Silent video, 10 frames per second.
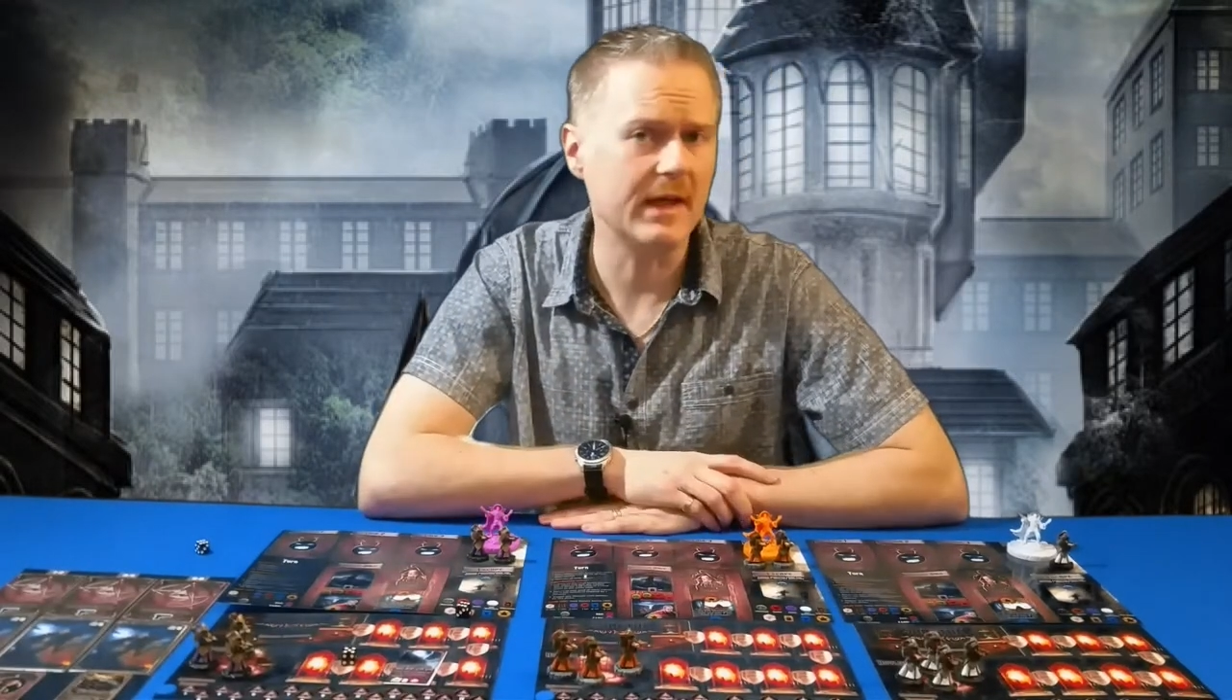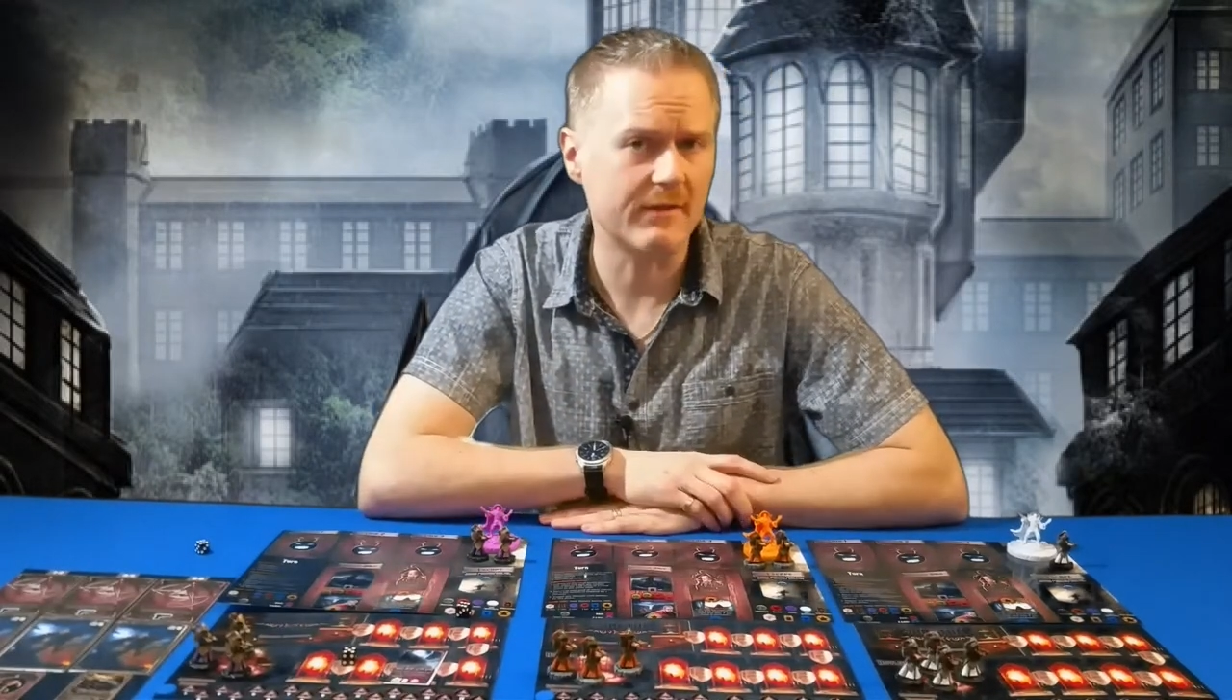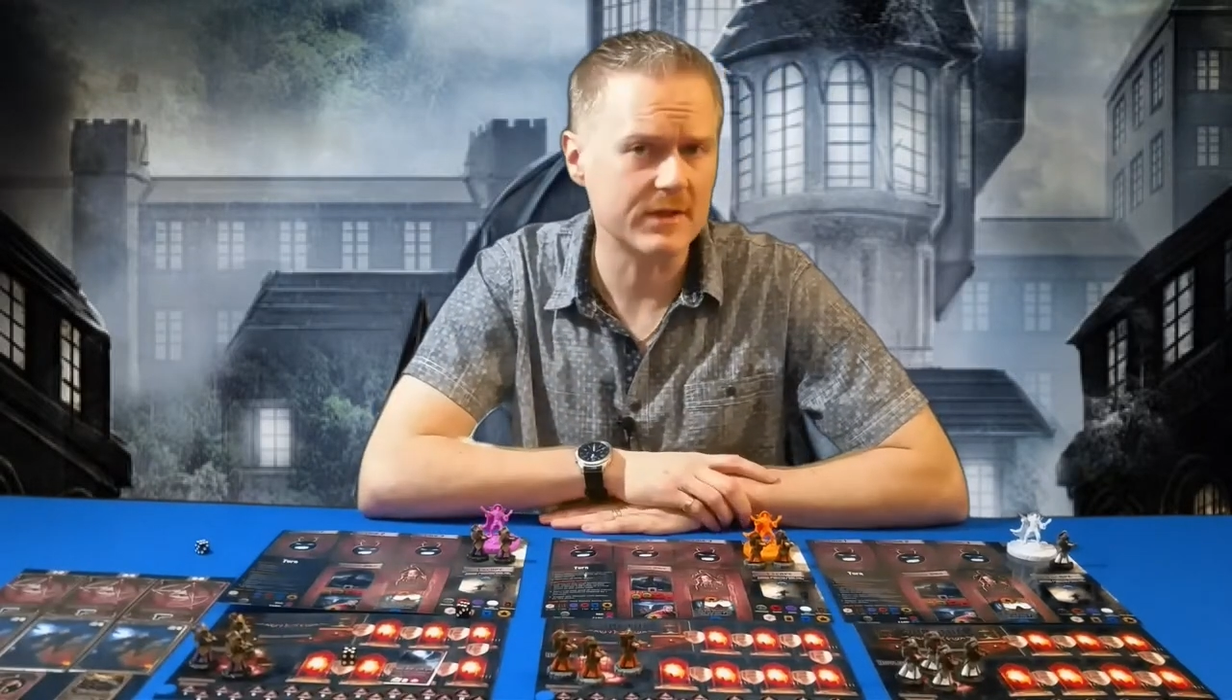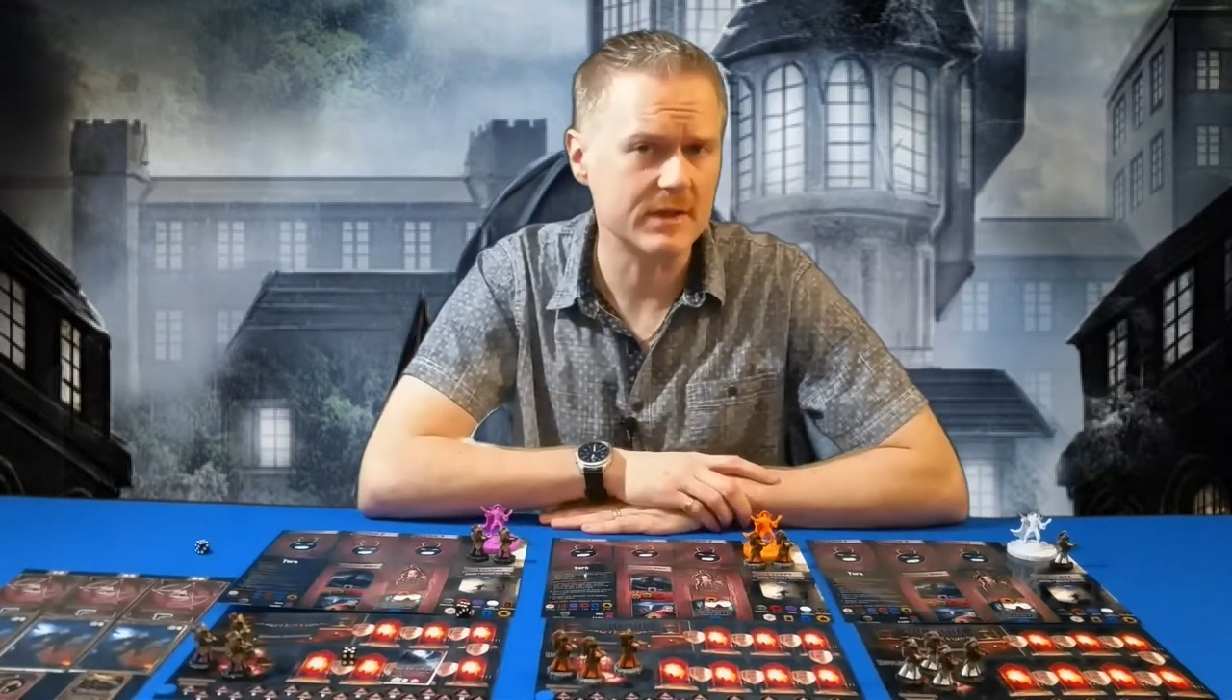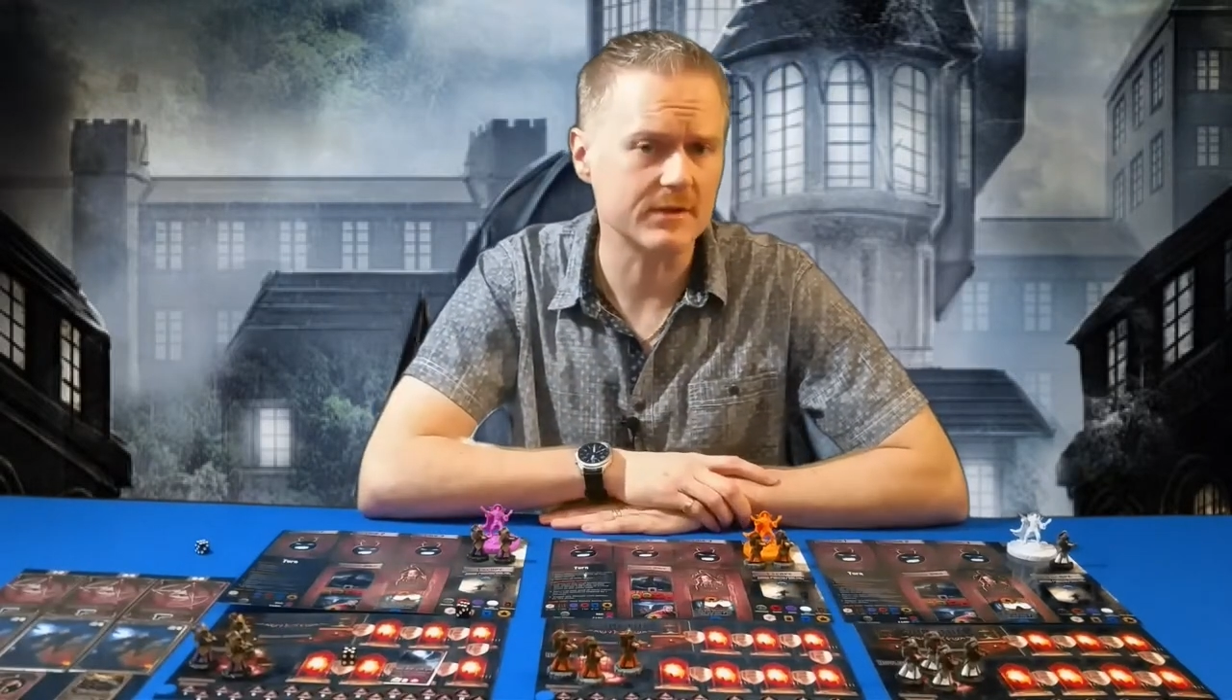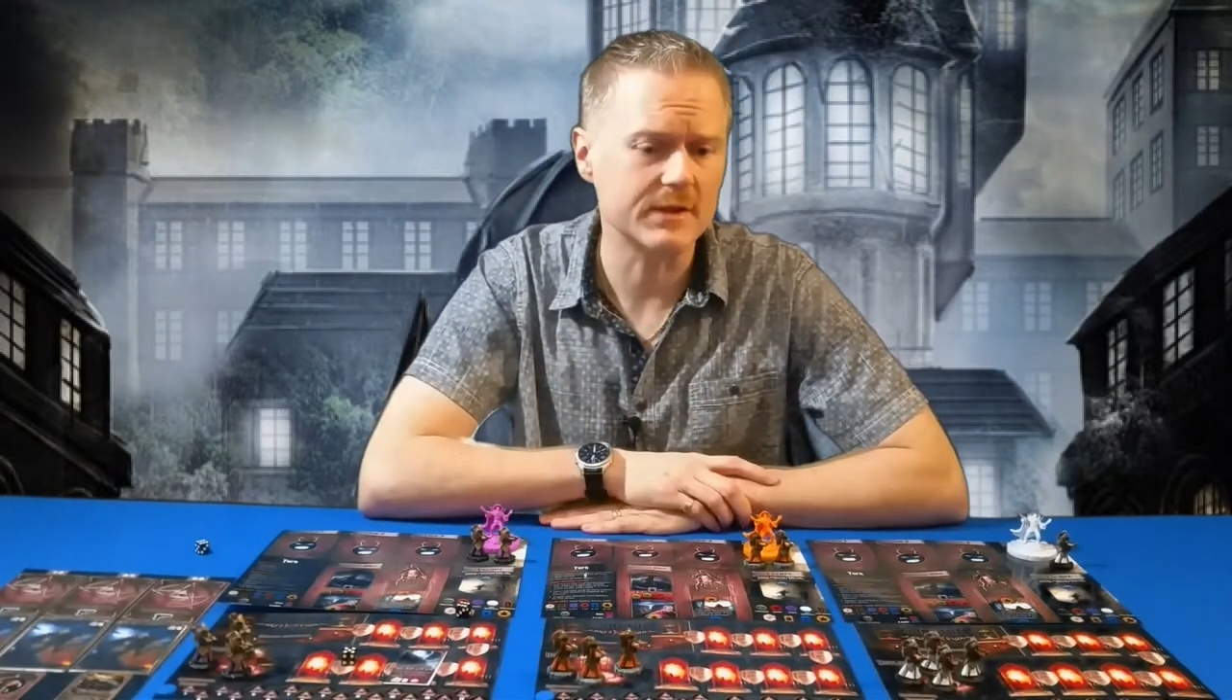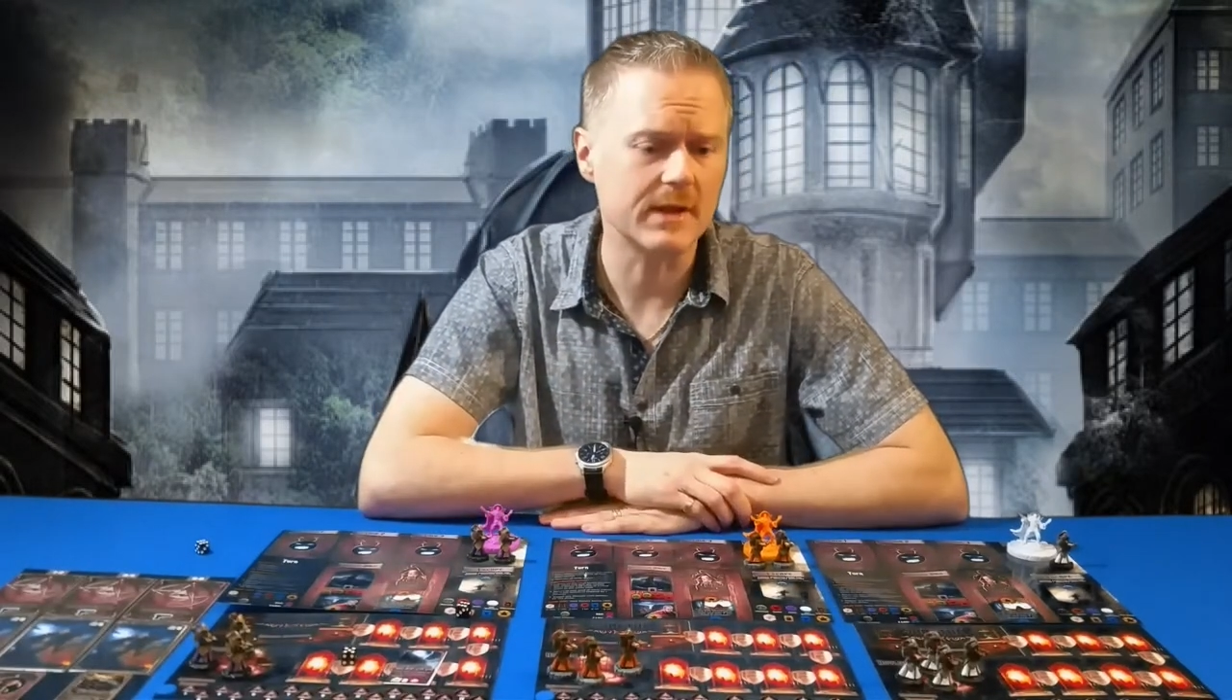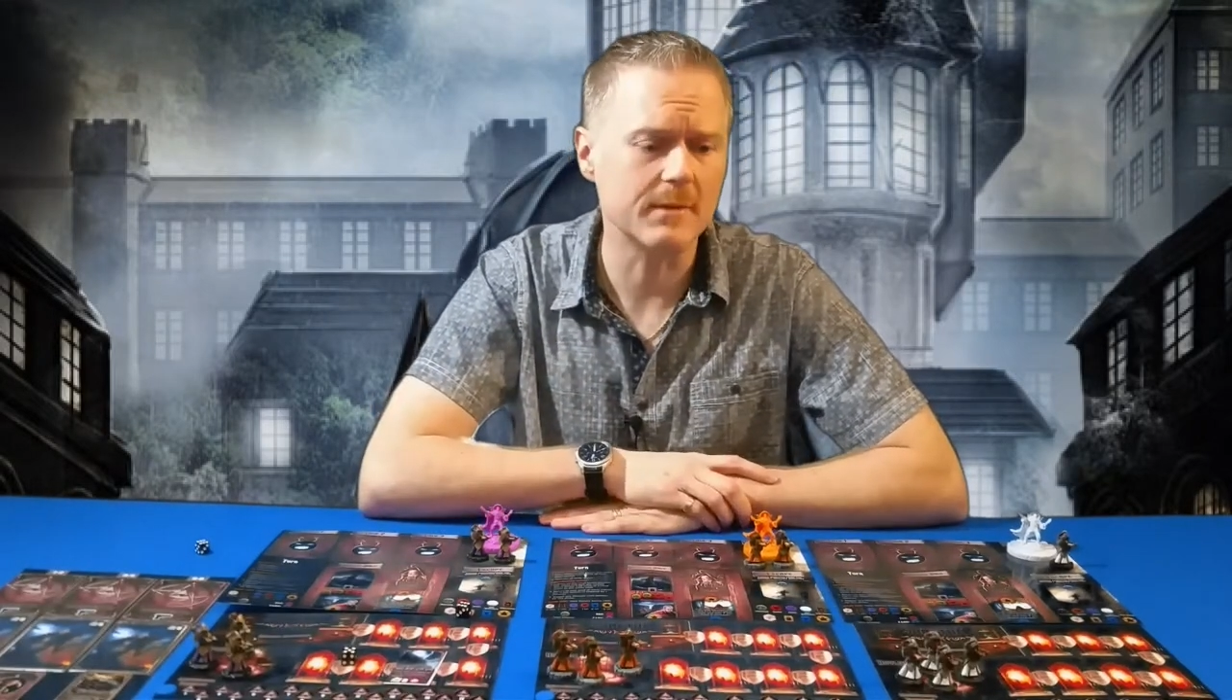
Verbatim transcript: every single time